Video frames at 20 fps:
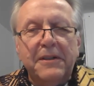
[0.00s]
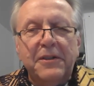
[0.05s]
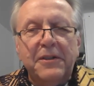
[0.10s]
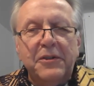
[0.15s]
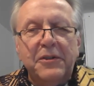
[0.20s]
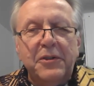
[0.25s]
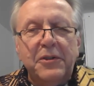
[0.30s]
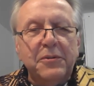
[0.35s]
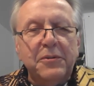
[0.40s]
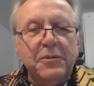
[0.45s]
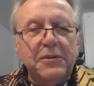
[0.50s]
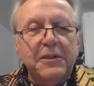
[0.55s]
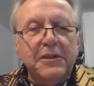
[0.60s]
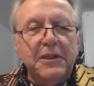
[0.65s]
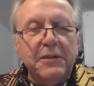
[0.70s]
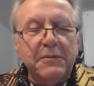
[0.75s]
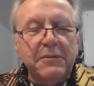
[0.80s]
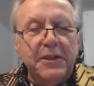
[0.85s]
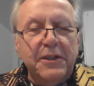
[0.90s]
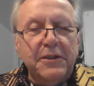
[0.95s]
new
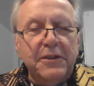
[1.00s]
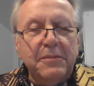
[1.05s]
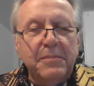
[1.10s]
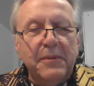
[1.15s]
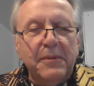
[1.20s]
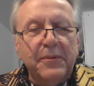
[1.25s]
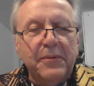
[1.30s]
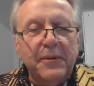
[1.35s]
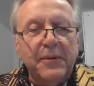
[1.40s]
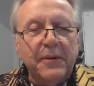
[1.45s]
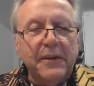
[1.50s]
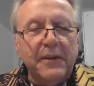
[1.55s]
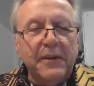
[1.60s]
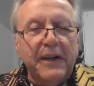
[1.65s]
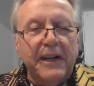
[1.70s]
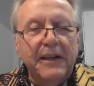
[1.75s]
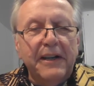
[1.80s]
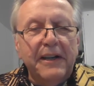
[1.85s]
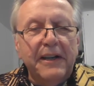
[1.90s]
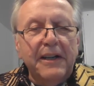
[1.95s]
series. Before
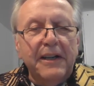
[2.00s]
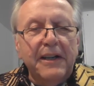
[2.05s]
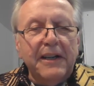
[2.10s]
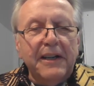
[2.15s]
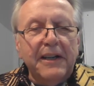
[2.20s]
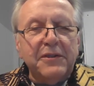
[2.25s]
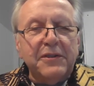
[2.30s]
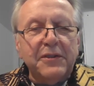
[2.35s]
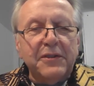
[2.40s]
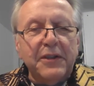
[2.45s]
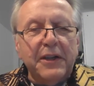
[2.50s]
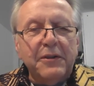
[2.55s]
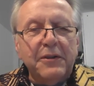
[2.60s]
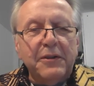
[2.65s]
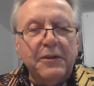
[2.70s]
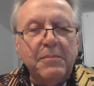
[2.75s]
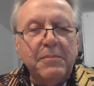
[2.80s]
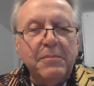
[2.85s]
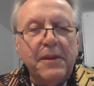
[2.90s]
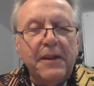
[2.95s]
I
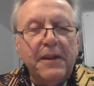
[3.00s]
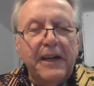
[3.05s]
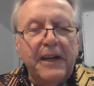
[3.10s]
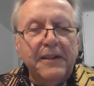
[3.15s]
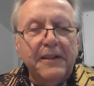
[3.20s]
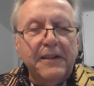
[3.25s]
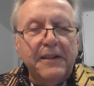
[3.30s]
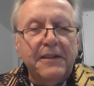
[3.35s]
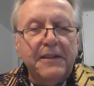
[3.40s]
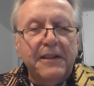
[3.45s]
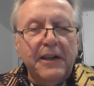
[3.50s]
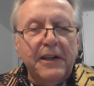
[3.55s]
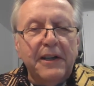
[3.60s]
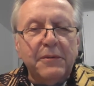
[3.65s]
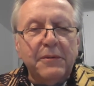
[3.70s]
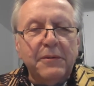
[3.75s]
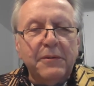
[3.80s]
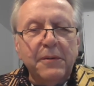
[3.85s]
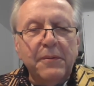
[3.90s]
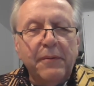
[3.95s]
started with Kennedy, I
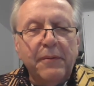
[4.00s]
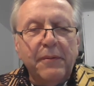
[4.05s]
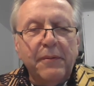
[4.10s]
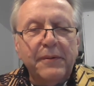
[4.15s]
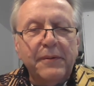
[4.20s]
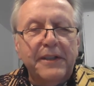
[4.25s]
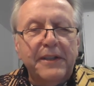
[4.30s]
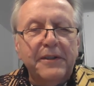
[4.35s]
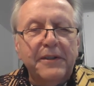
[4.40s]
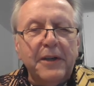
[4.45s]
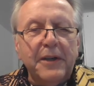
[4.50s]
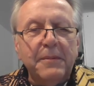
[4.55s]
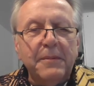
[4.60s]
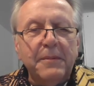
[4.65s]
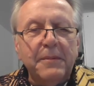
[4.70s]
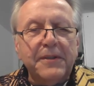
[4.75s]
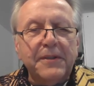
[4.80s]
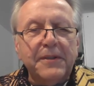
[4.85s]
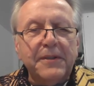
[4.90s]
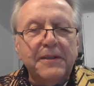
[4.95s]
wrote three
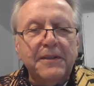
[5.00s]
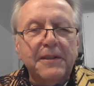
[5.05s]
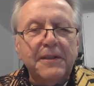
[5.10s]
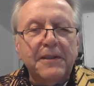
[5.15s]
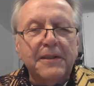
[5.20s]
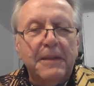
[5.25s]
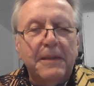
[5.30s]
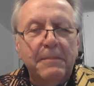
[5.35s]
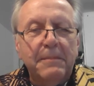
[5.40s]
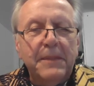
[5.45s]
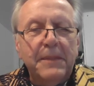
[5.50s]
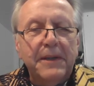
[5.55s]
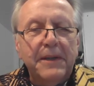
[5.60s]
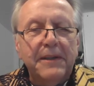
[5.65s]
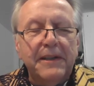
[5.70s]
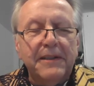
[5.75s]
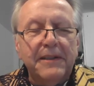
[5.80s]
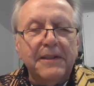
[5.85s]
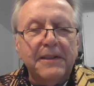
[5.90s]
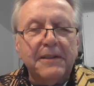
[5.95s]
novels in the
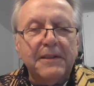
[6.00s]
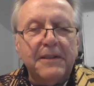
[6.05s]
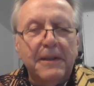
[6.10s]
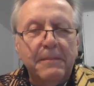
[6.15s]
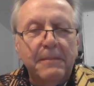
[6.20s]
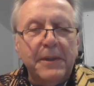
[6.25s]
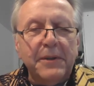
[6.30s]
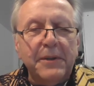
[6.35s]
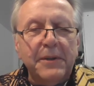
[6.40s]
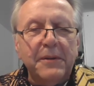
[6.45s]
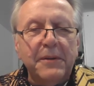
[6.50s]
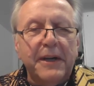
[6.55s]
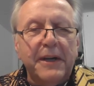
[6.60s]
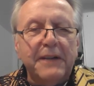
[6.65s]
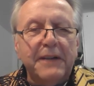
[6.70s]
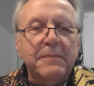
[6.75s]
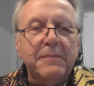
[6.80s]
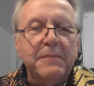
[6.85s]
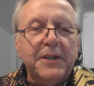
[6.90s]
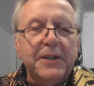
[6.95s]
Timber
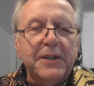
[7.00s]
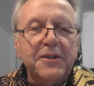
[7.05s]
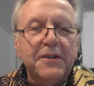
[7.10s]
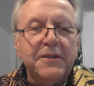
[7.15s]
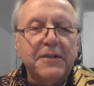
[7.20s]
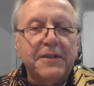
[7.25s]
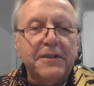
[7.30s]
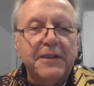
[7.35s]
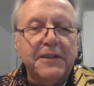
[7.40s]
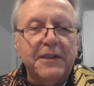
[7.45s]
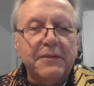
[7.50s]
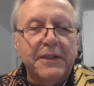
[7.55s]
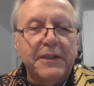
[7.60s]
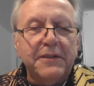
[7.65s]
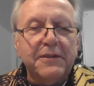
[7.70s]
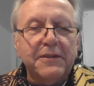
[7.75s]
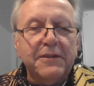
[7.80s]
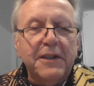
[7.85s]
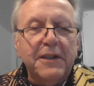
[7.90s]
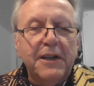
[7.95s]
U.S. Marshal
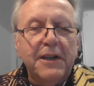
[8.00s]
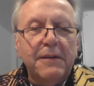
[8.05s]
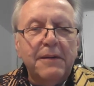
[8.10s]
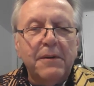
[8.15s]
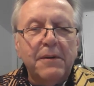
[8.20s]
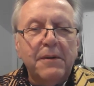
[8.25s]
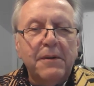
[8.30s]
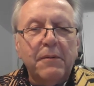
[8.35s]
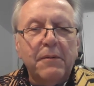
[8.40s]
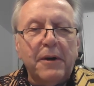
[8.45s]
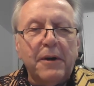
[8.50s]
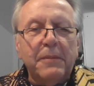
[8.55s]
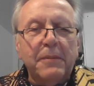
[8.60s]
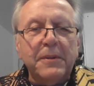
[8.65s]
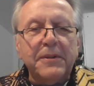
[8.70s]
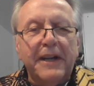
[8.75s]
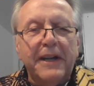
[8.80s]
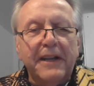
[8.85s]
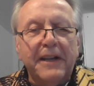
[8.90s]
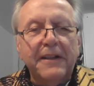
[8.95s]
series with
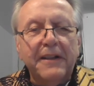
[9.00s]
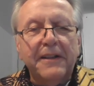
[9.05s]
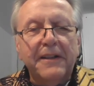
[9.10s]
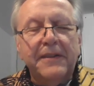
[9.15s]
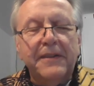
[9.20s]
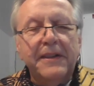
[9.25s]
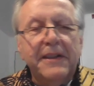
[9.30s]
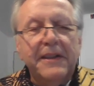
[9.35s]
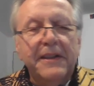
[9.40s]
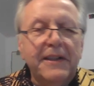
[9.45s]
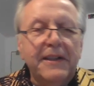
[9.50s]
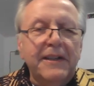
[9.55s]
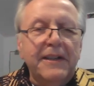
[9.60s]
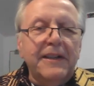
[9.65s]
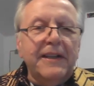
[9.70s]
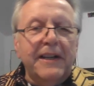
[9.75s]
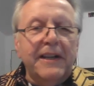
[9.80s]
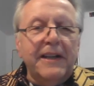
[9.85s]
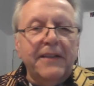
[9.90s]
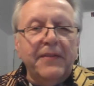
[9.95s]
Robert Hanlon,
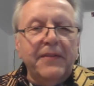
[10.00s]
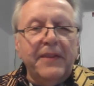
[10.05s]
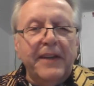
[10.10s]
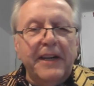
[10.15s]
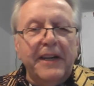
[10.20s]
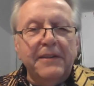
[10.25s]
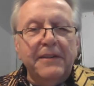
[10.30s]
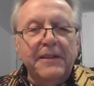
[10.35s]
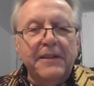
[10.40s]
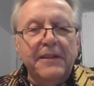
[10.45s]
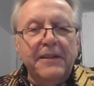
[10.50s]
and then